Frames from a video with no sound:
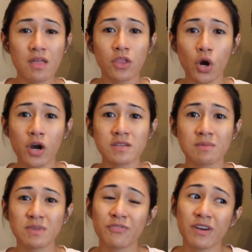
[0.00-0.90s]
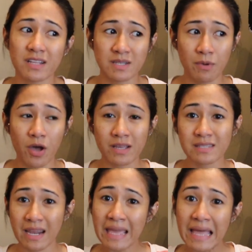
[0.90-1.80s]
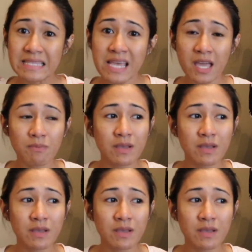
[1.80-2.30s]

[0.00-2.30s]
there are some different antibiotics that I can't take